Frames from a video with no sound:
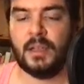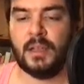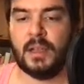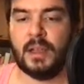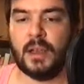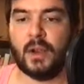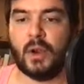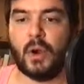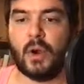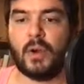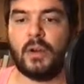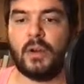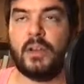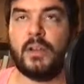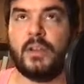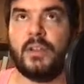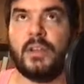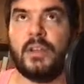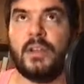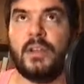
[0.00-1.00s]
along
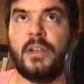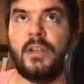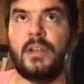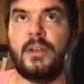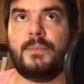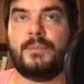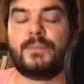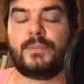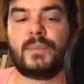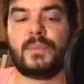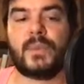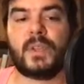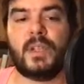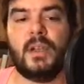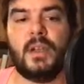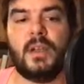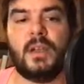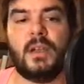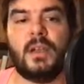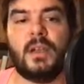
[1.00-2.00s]
the,
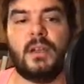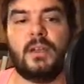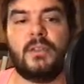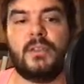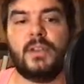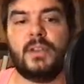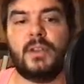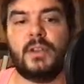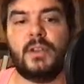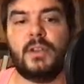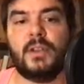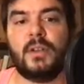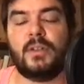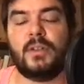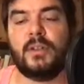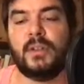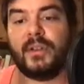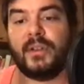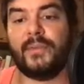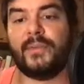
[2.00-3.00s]
uh, the,
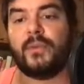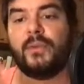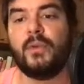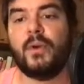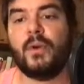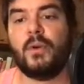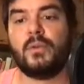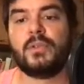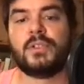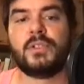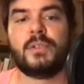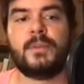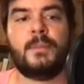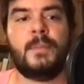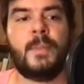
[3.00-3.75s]
the different rows.